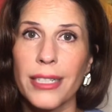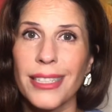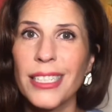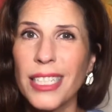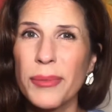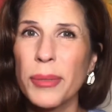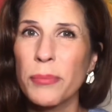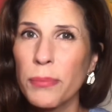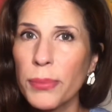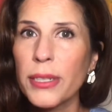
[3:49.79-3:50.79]
And that's going to be
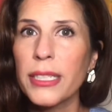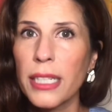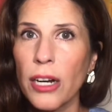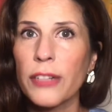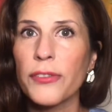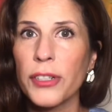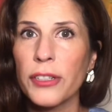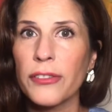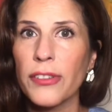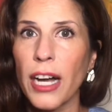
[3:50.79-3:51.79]
pretty hard for you to
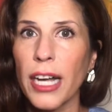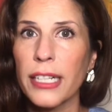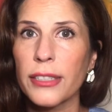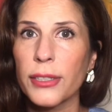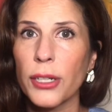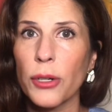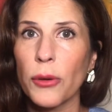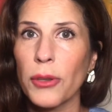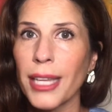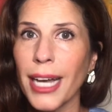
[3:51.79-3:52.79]
find, so
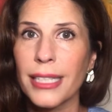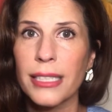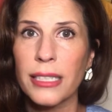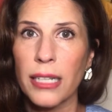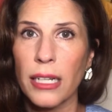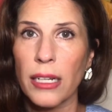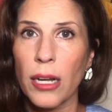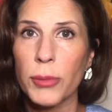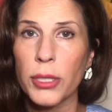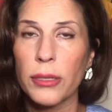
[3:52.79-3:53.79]
that's not an
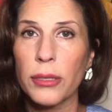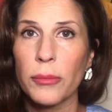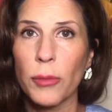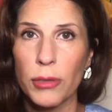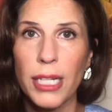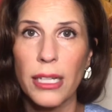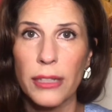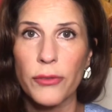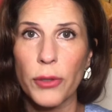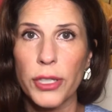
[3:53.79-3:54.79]
option most likely
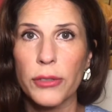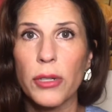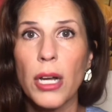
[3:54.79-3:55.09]
for you.